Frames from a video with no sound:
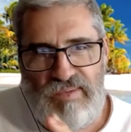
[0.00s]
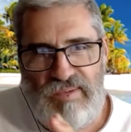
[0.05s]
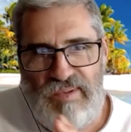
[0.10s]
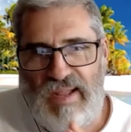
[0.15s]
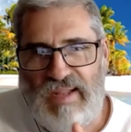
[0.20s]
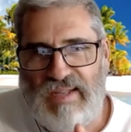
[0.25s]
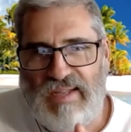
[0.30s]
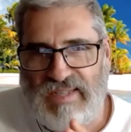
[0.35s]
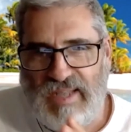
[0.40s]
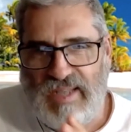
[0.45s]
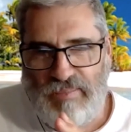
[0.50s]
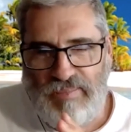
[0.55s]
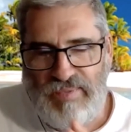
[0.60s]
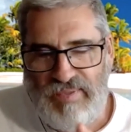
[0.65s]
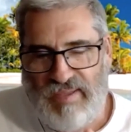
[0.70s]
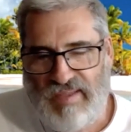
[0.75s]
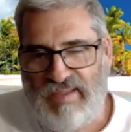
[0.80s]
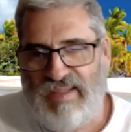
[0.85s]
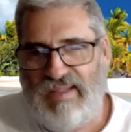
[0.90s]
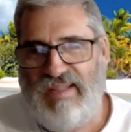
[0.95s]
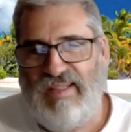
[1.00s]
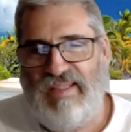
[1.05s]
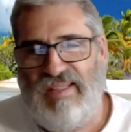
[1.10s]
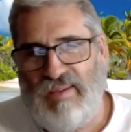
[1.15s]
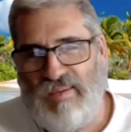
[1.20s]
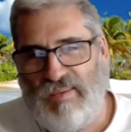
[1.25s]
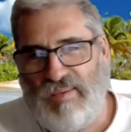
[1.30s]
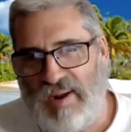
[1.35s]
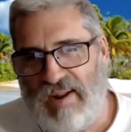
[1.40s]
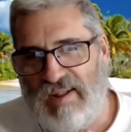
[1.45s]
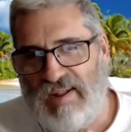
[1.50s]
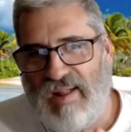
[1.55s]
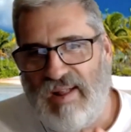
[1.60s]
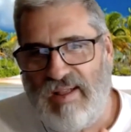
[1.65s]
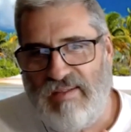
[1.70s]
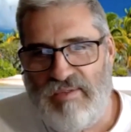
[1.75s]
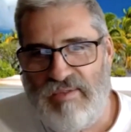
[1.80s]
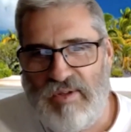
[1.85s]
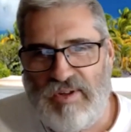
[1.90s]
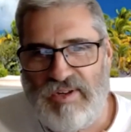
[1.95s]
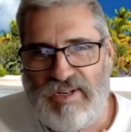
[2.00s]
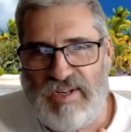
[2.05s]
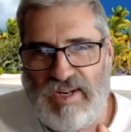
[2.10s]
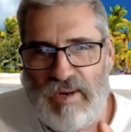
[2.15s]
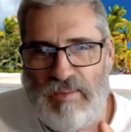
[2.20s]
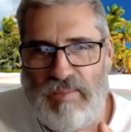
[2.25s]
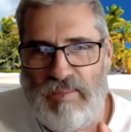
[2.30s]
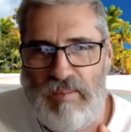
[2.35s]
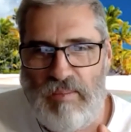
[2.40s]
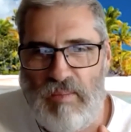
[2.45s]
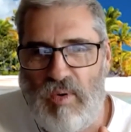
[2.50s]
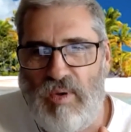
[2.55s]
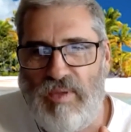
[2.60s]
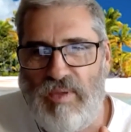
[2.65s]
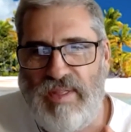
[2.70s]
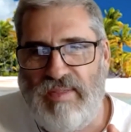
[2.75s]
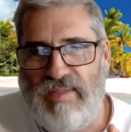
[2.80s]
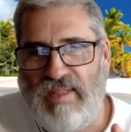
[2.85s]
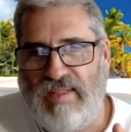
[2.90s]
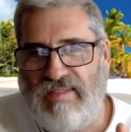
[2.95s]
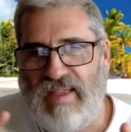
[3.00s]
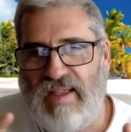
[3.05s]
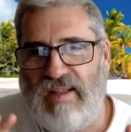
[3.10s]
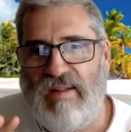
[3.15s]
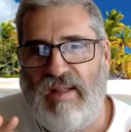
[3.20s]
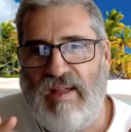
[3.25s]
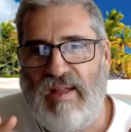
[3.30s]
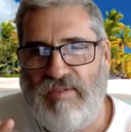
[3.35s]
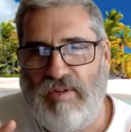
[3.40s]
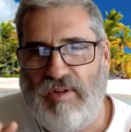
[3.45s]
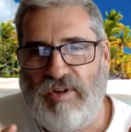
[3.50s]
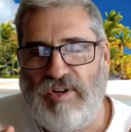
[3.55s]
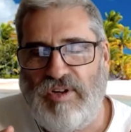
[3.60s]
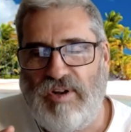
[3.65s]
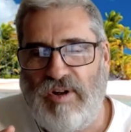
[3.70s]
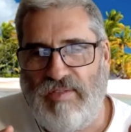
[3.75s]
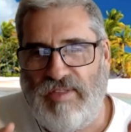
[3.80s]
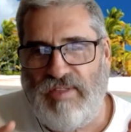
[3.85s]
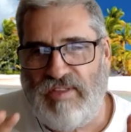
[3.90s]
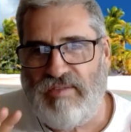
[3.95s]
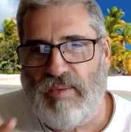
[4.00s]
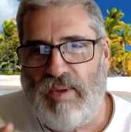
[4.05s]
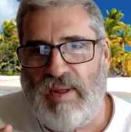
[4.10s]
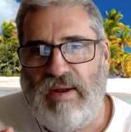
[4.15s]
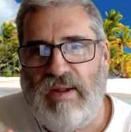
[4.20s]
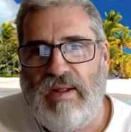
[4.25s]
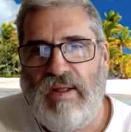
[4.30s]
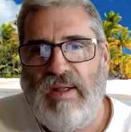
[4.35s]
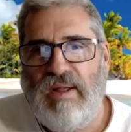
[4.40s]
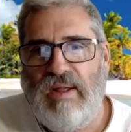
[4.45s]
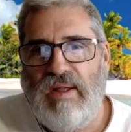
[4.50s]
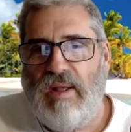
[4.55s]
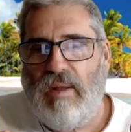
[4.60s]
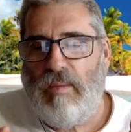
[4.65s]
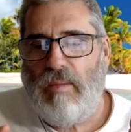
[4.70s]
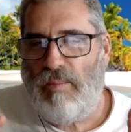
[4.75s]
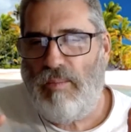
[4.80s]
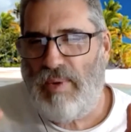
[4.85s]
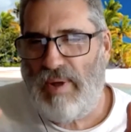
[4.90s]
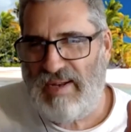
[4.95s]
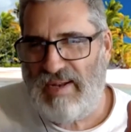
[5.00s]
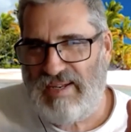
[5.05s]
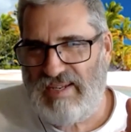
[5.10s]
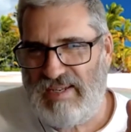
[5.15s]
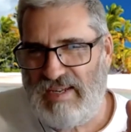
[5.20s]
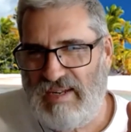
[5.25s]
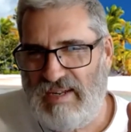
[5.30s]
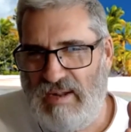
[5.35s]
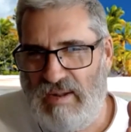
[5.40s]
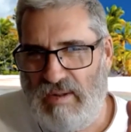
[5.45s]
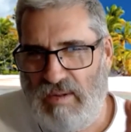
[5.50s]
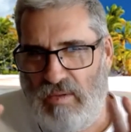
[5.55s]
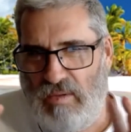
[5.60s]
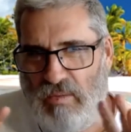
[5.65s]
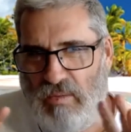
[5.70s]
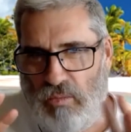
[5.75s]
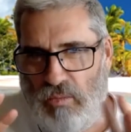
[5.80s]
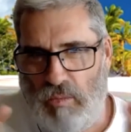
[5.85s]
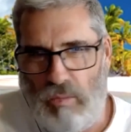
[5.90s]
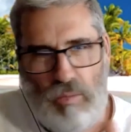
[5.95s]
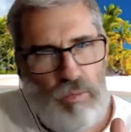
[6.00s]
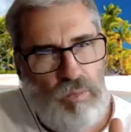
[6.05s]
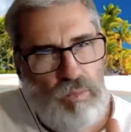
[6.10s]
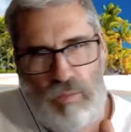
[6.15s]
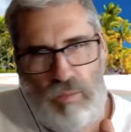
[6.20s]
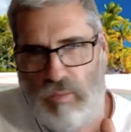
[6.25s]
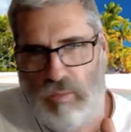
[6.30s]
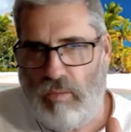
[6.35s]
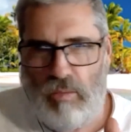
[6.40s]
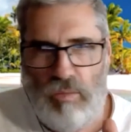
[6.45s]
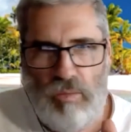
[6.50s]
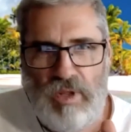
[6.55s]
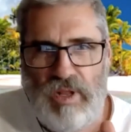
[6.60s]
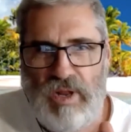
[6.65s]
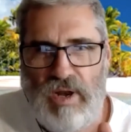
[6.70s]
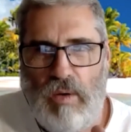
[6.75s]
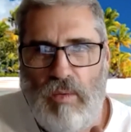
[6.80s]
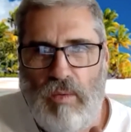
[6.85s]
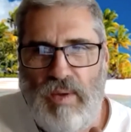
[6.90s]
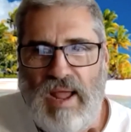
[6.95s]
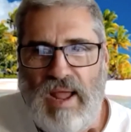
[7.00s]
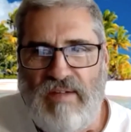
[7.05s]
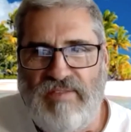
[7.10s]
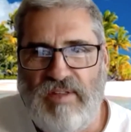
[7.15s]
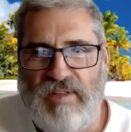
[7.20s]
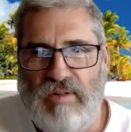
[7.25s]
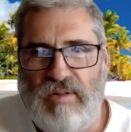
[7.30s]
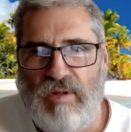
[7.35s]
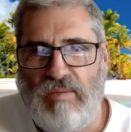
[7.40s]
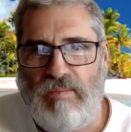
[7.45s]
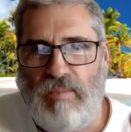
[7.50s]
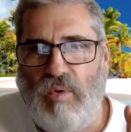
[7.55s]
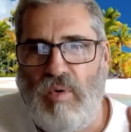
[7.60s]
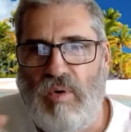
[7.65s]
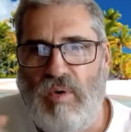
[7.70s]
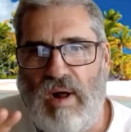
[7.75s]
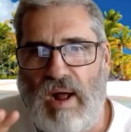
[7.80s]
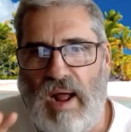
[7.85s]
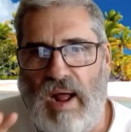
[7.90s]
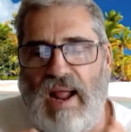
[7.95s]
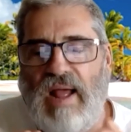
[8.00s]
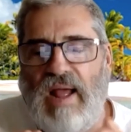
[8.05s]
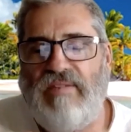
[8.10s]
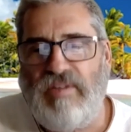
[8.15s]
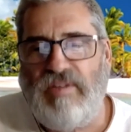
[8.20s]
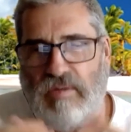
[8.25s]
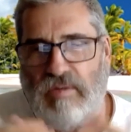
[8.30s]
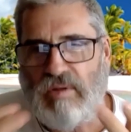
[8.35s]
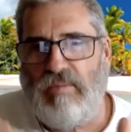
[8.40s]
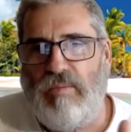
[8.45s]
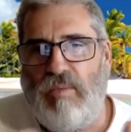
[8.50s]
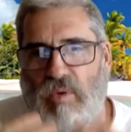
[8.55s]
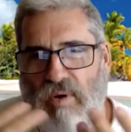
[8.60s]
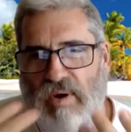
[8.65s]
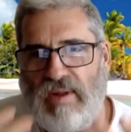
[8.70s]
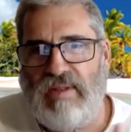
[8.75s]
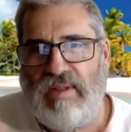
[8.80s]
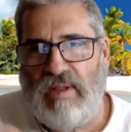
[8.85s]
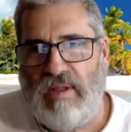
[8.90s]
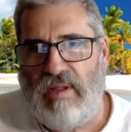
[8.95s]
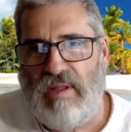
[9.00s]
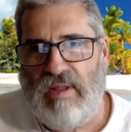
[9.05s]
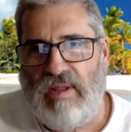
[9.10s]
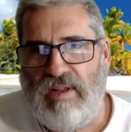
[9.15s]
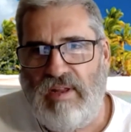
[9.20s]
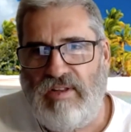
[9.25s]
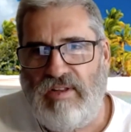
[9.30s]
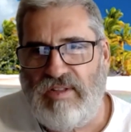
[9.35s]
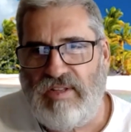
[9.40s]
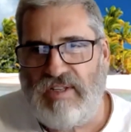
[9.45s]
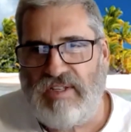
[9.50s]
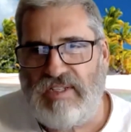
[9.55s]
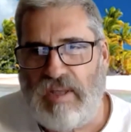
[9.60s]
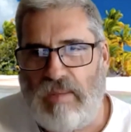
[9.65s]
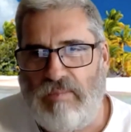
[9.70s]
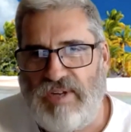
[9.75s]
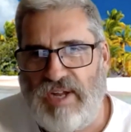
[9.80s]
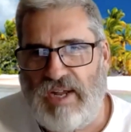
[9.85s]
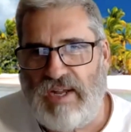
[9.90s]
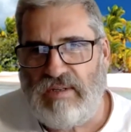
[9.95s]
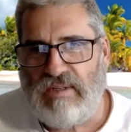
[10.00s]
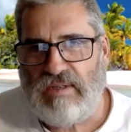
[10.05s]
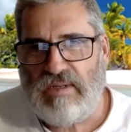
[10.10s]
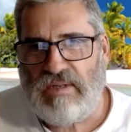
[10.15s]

accept the Wadagai version a little bit more than the Tengalai version on this one, but we have to look more. I have to look more into the subject.